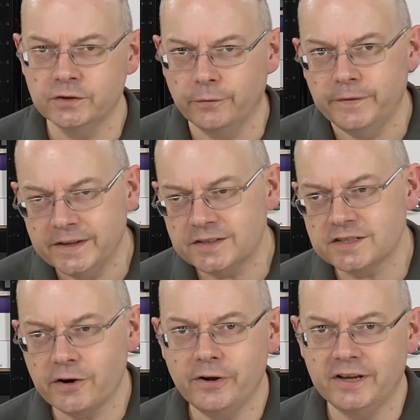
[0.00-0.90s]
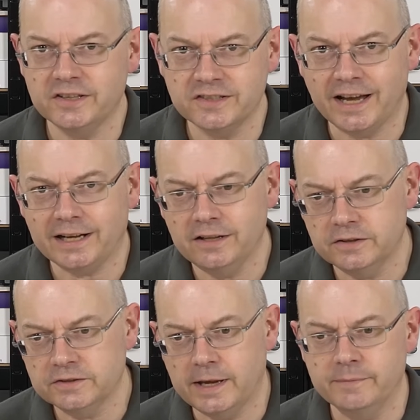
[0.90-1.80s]
not necessarily exactly
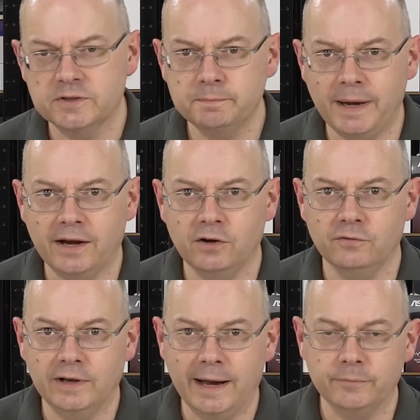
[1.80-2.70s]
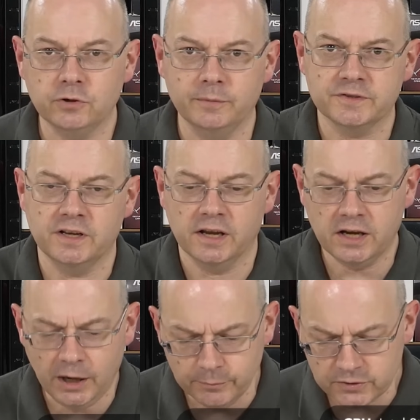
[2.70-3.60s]
the same spec of laptop that's going to
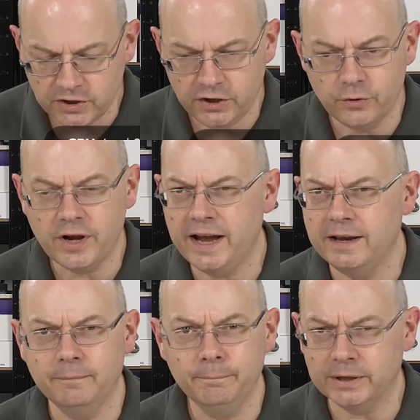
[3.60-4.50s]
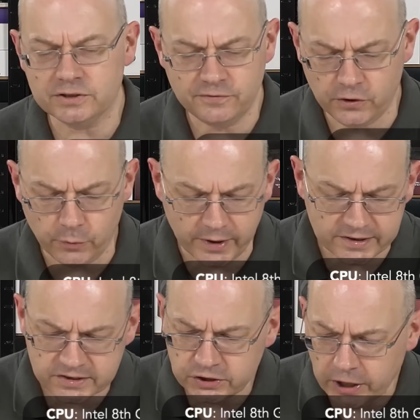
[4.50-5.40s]
come to the U K in but a few
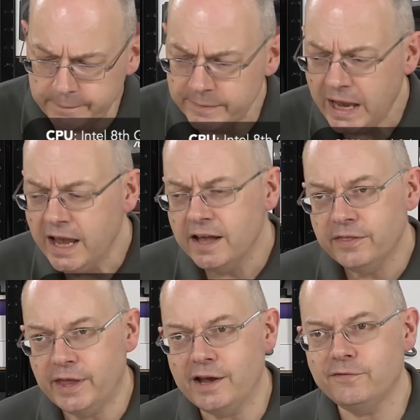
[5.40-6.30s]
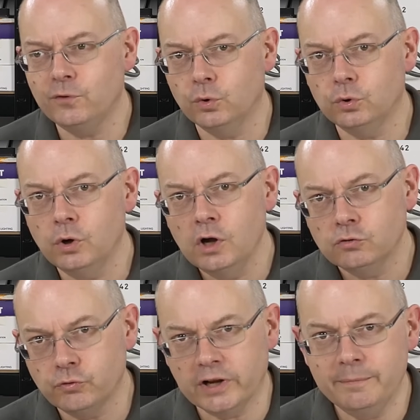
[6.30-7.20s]
weeks time, therefore
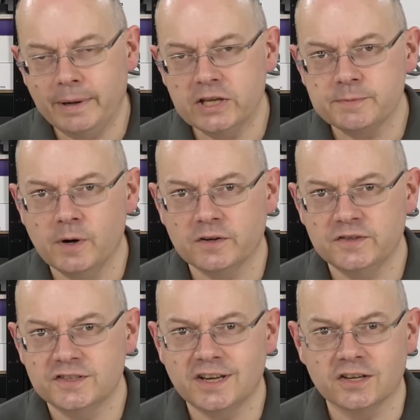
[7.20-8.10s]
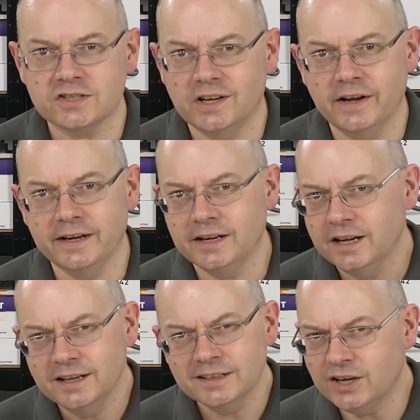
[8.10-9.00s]
running benchmarks and such like
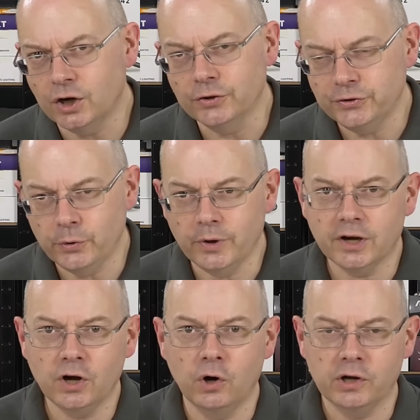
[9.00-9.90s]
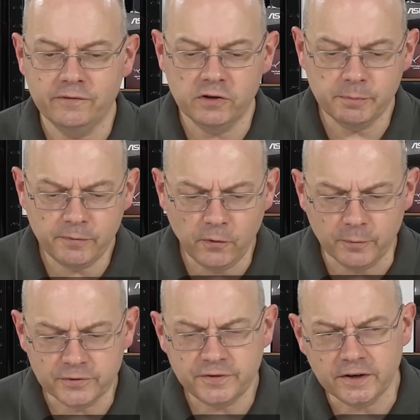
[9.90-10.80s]
can't do it, can't give you the
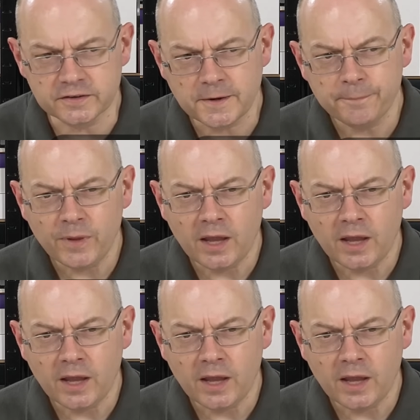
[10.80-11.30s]
performance figures.